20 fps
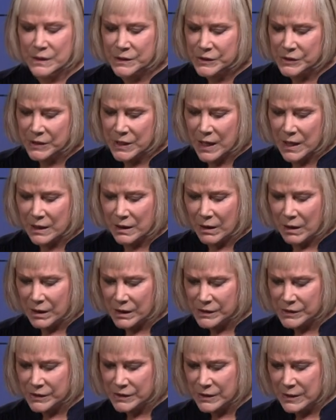this
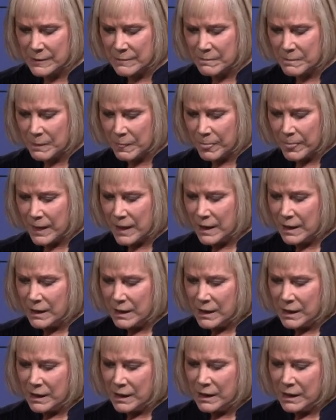chaos
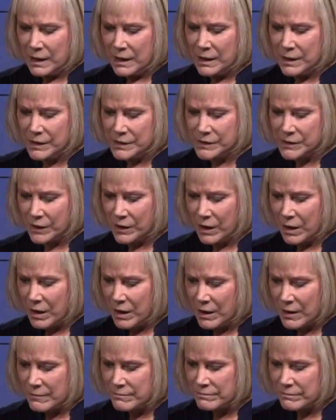is a,
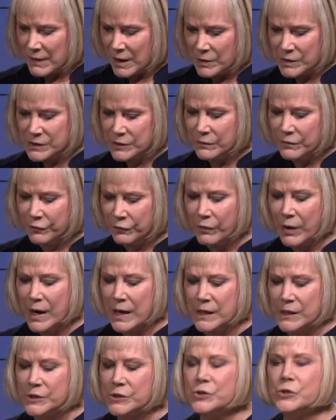um, is a
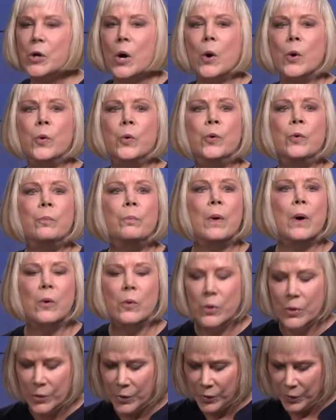phrase, tohu
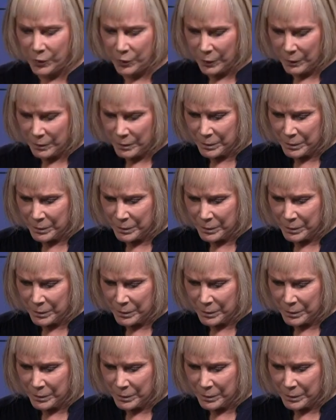bohu.